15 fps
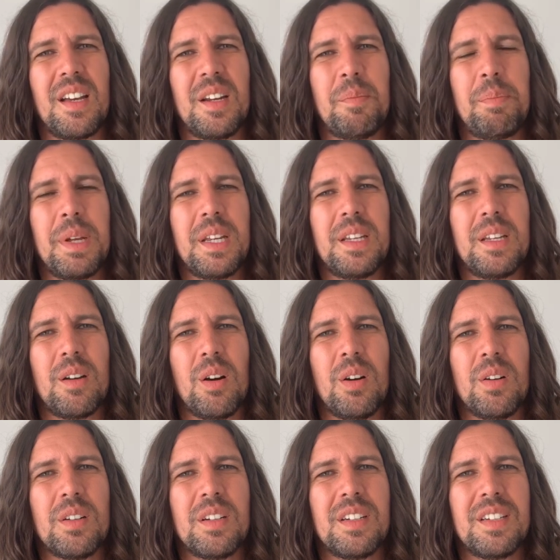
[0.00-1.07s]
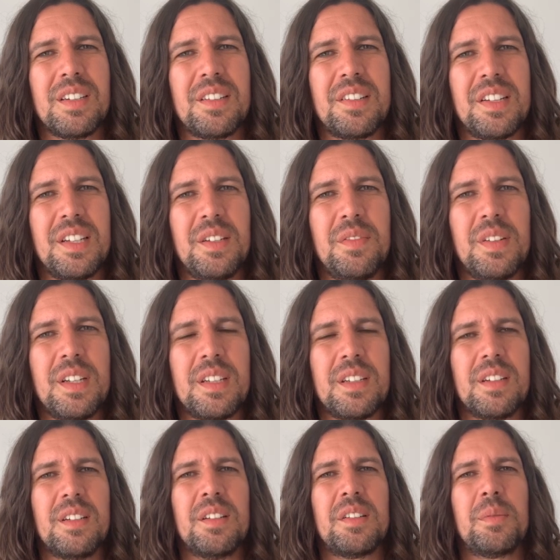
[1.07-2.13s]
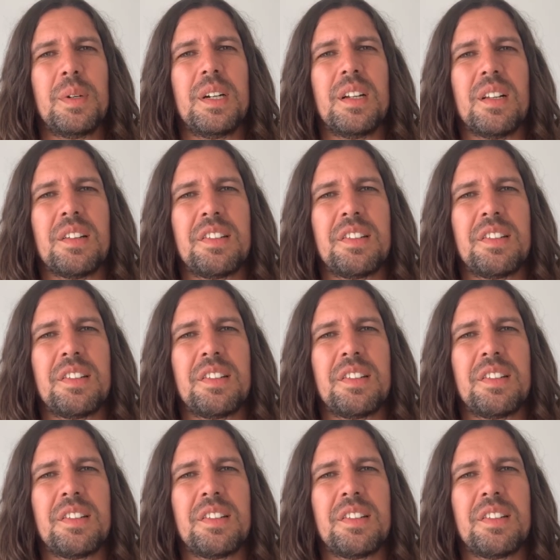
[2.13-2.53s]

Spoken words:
going to be on TV as well.